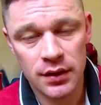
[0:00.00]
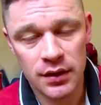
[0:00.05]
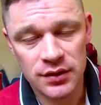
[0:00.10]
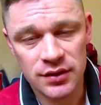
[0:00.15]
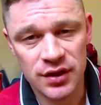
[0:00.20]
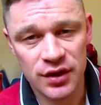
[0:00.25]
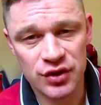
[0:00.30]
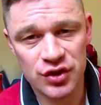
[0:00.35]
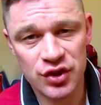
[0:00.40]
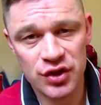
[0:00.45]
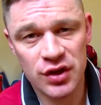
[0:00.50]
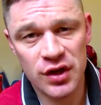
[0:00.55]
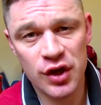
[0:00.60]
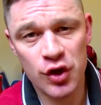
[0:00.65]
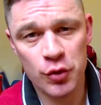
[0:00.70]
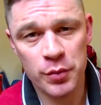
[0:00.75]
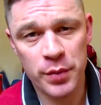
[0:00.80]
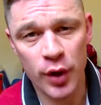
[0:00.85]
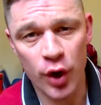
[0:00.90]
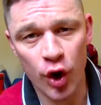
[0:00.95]
Touching a
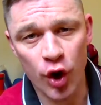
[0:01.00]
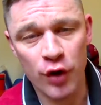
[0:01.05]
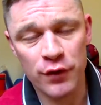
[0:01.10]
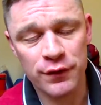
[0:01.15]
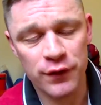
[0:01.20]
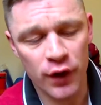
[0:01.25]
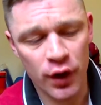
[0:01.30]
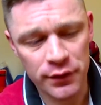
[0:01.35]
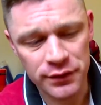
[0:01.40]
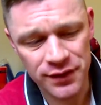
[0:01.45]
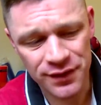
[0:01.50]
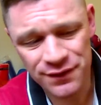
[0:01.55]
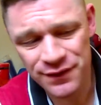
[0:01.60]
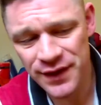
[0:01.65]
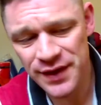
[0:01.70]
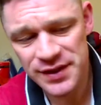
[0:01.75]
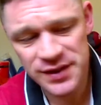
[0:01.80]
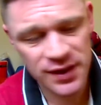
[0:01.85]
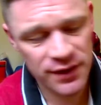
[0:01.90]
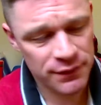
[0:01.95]
little bit off of the
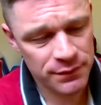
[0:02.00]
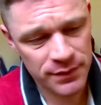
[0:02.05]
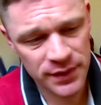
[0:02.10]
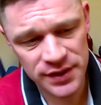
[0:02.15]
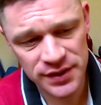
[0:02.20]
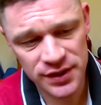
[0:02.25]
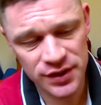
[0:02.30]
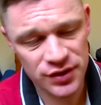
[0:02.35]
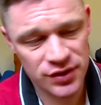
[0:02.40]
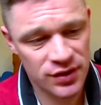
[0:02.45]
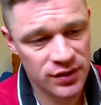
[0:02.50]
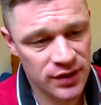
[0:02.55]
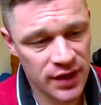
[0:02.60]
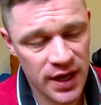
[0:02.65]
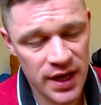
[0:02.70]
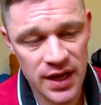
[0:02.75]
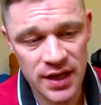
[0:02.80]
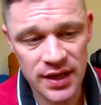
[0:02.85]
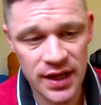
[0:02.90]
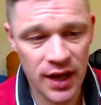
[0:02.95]
festive message
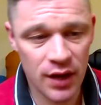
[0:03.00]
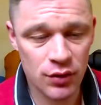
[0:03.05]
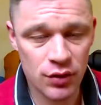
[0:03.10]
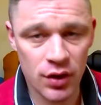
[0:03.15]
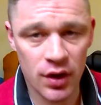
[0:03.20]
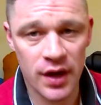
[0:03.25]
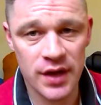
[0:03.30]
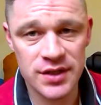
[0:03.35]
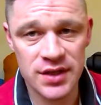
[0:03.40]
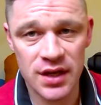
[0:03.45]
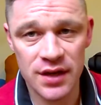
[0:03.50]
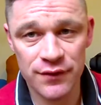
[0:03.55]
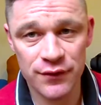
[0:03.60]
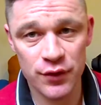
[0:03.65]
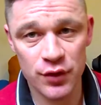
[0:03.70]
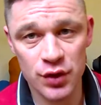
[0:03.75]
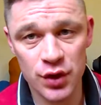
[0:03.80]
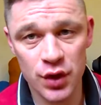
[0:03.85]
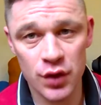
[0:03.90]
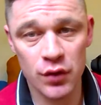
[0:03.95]
today. Now guys, if
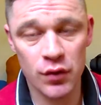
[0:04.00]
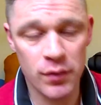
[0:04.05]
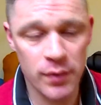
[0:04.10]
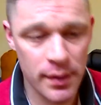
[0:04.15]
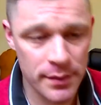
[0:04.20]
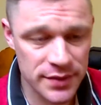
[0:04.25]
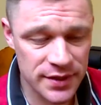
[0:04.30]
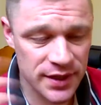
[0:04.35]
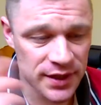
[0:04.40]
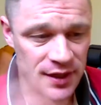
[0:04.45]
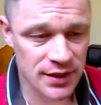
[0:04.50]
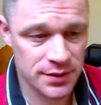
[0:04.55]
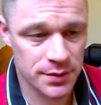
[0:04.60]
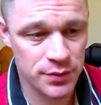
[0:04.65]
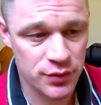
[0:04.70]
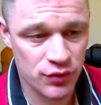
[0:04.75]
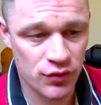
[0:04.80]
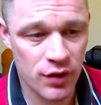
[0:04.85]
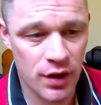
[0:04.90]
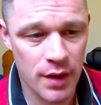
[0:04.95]
you're new, remember to hit that
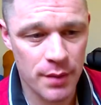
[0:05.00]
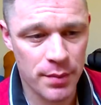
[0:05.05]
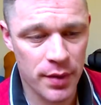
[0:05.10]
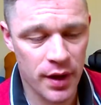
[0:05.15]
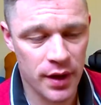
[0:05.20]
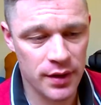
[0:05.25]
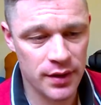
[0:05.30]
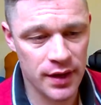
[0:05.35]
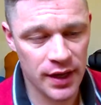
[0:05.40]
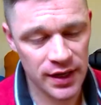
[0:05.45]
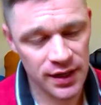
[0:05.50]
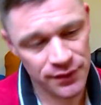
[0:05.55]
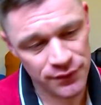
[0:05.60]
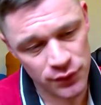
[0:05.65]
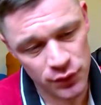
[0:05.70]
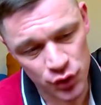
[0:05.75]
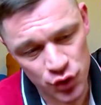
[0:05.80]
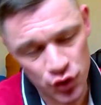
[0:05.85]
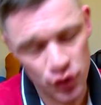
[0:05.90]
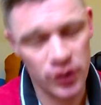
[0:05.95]
subscribe button, and if
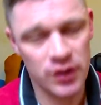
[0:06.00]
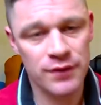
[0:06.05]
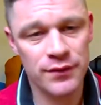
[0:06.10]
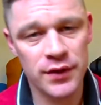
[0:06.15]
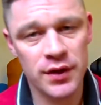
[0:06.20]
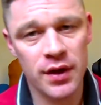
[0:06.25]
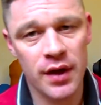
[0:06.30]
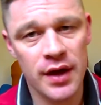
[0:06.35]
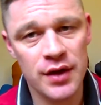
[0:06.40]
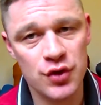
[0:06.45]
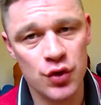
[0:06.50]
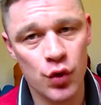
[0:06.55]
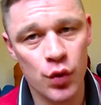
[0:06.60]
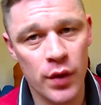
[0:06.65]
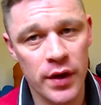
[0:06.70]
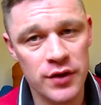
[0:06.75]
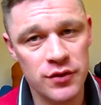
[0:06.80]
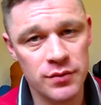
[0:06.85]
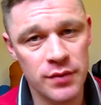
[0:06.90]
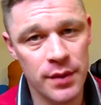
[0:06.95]
you enjoy the video, as
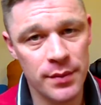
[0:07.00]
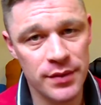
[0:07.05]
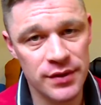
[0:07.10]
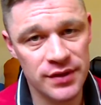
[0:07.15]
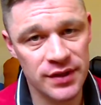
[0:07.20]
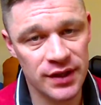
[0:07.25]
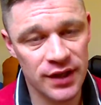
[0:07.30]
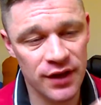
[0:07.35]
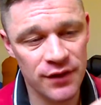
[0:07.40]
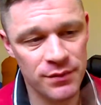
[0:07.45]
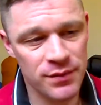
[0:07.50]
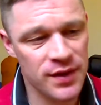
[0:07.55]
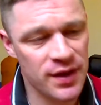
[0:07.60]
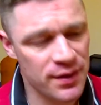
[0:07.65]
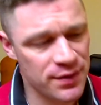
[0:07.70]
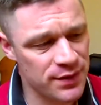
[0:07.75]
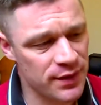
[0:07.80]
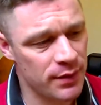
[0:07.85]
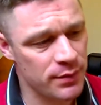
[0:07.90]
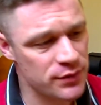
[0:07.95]
always, remember to give me a
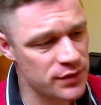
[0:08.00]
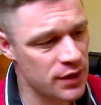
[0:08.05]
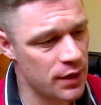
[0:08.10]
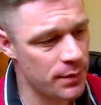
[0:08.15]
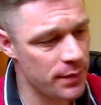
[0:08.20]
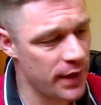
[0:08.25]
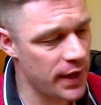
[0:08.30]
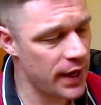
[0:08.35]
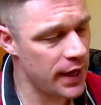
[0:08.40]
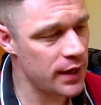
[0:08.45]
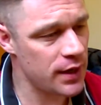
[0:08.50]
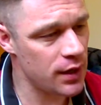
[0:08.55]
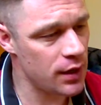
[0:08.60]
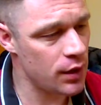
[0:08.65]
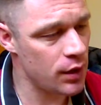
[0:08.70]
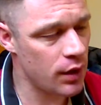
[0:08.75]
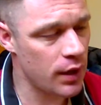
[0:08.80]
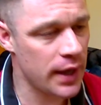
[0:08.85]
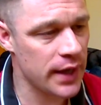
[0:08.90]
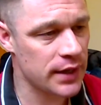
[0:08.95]
thumbs up and a
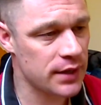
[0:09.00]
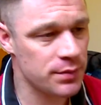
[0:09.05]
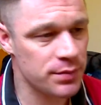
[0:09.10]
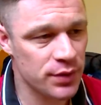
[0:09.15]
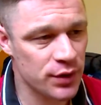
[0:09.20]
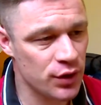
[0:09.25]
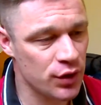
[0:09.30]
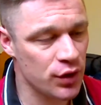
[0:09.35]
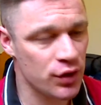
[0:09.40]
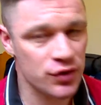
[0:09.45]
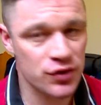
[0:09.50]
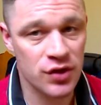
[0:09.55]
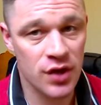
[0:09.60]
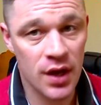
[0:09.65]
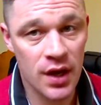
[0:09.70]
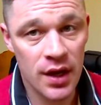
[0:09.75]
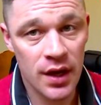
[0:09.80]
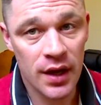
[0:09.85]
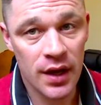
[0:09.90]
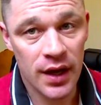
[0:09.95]
like, because
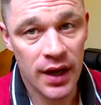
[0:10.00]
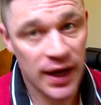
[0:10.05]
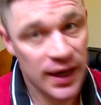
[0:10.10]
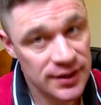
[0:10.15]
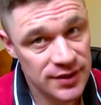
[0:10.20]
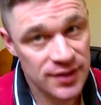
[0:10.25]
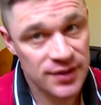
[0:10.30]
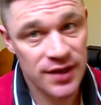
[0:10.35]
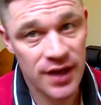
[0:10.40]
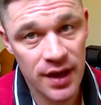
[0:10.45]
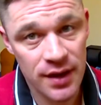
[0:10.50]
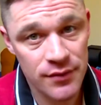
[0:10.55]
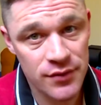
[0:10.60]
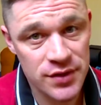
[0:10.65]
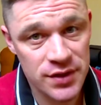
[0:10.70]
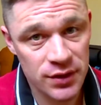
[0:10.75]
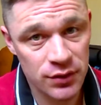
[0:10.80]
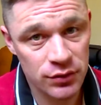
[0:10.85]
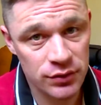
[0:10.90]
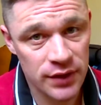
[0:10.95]
as I say every
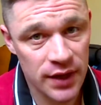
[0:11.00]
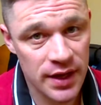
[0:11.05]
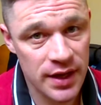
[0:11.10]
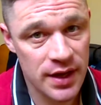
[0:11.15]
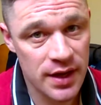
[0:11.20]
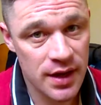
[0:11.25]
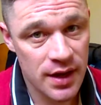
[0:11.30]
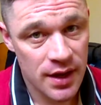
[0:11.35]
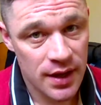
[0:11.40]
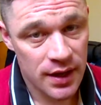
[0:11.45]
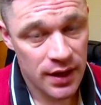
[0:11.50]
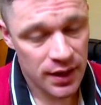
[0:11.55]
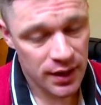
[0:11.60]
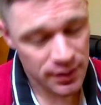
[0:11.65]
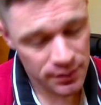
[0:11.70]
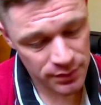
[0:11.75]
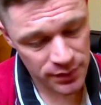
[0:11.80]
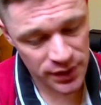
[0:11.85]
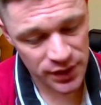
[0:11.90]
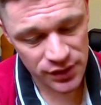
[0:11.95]
single day,
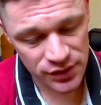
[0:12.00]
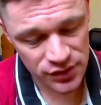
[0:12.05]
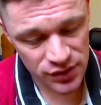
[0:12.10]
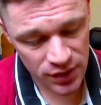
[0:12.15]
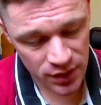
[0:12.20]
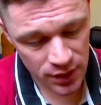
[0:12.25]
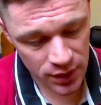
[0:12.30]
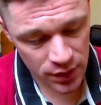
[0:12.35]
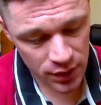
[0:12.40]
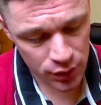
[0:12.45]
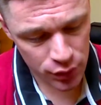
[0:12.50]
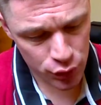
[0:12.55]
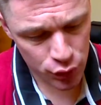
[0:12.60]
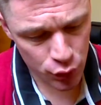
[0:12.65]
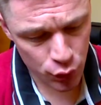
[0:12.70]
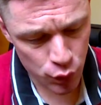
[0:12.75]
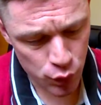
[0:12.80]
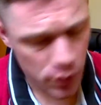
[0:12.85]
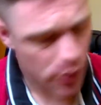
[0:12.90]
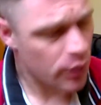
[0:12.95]
it means the
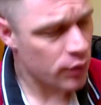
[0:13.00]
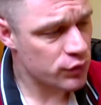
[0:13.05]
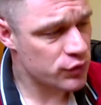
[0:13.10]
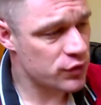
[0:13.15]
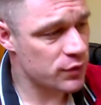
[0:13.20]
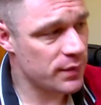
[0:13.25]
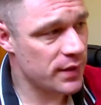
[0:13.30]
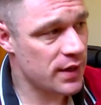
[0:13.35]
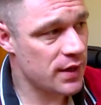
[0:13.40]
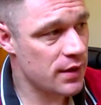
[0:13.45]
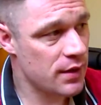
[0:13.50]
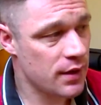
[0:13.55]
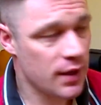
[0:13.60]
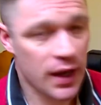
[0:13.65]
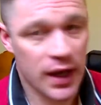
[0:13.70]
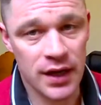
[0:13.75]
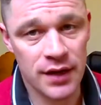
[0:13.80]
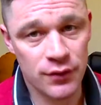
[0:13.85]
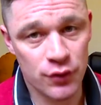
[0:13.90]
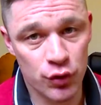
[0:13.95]
world to me,
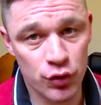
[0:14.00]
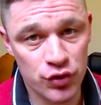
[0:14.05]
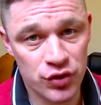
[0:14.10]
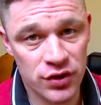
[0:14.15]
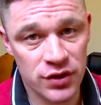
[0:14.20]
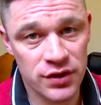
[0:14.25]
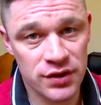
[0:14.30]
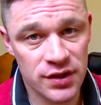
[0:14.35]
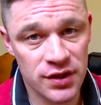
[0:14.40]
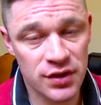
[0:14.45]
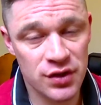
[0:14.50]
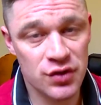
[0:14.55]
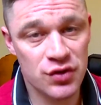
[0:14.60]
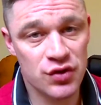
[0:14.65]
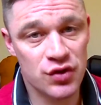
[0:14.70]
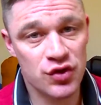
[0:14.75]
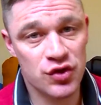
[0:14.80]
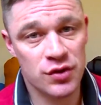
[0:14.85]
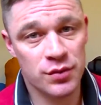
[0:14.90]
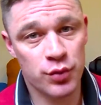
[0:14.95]
and of course continues
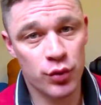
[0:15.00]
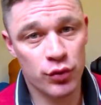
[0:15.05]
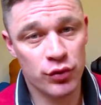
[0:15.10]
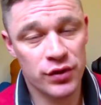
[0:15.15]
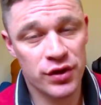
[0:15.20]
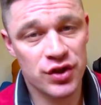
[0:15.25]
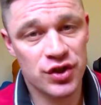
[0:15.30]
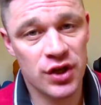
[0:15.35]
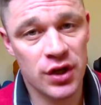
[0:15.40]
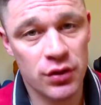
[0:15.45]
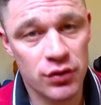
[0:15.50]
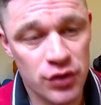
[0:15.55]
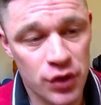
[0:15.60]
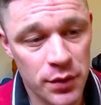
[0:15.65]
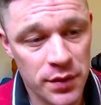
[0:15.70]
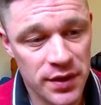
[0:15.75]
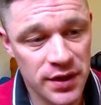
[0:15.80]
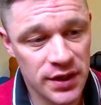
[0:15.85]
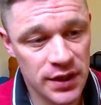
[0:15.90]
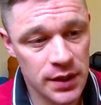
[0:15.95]
to support this channel so
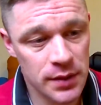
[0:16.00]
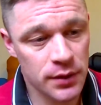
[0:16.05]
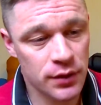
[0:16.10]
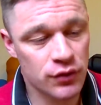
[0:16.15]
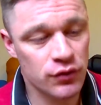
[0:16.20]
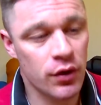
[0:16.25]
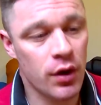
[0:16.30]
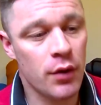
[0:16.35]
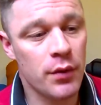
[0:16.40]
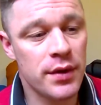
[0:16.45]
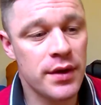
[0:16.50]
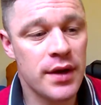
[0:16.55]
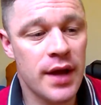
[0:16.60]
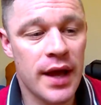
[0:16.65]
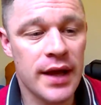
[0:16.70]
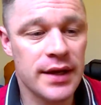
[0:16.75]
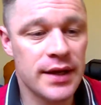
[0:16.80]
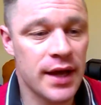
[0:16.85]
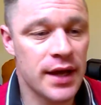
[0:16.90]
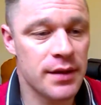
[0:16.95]
we can keep growing
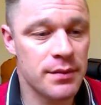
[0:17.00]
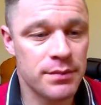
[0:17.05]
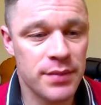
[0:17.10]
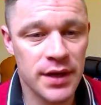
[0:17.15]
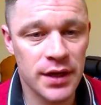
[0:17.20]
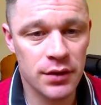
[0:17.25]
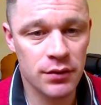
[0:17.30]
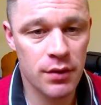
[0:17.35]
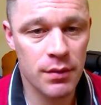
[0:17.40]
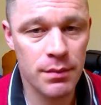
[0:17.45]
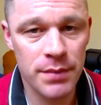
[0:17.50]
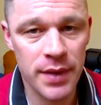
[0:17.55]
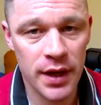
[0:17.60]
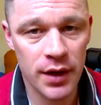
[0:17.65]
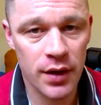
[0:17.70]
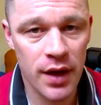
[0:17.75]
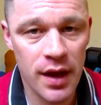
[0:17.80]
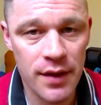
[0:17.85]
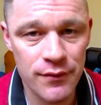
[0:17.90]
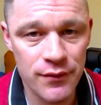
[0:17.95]
and getting bigger and
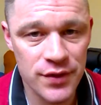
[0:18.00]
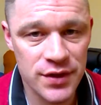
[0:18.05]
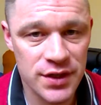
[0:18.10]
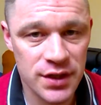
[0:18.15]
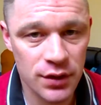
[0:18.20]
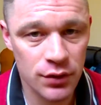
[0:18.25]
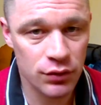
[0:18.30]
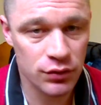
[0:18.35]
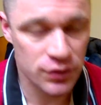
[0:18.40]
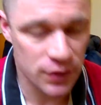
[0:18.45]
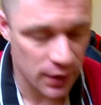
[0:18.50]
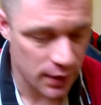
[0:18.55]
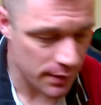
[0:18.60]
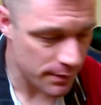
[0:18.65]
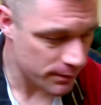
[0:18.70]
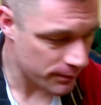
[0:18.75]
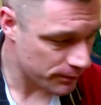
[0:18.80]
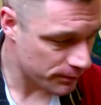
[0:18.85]
better every single time.